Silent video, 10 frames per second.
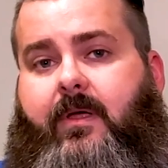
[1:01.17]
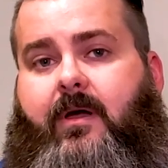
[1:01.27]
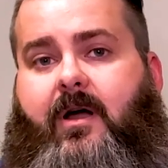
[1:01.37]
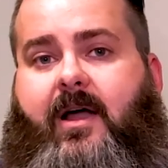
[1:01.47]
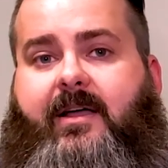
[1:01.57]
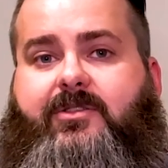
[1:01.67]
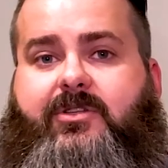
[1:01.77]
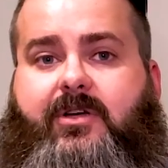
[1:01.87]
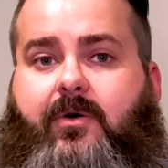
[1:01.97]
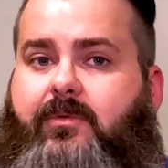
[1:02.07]
All right,
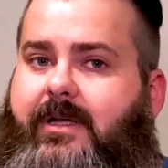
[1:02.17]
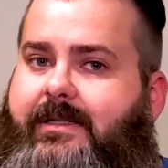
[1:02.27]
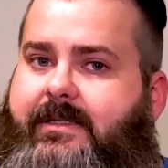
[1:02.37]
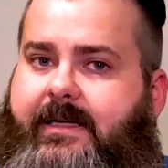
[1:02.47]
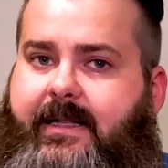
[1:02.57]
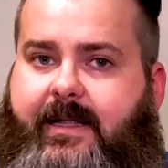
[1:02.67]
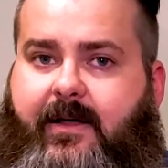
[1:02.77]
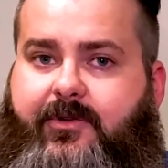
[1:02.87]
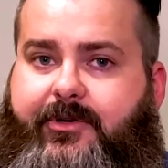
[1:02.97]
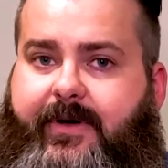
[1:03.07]
so let's get
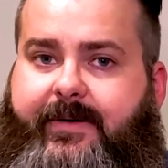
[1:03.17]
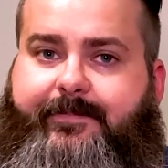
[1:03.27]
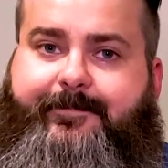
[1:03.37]
down to it.